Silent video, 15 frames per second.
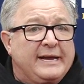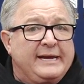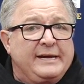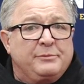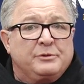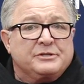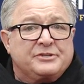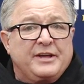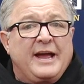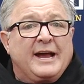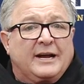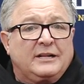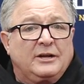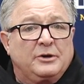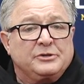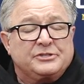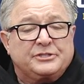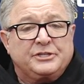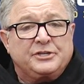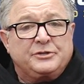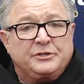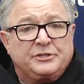He was that close
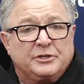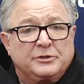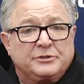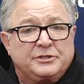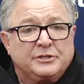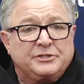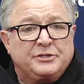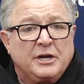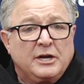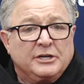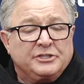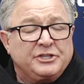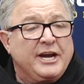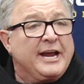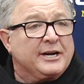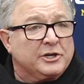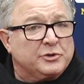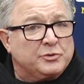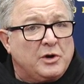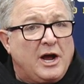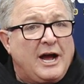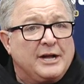to
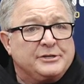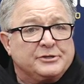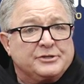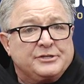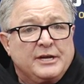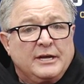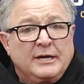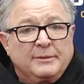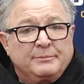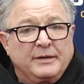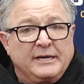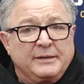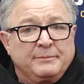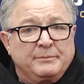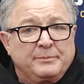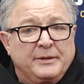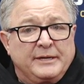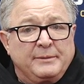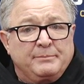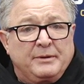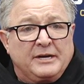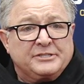Chandler Rogers, but he
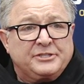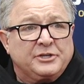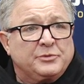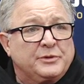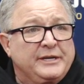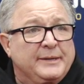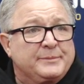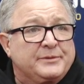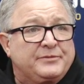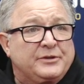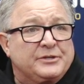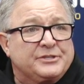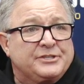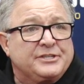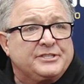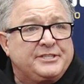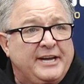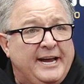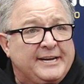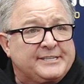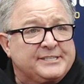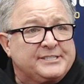busted ribs versus
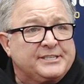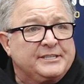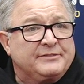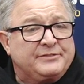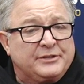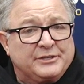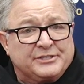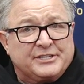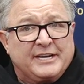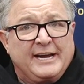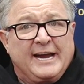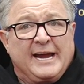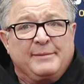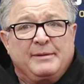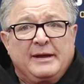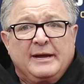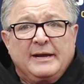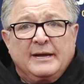Texas in the first game.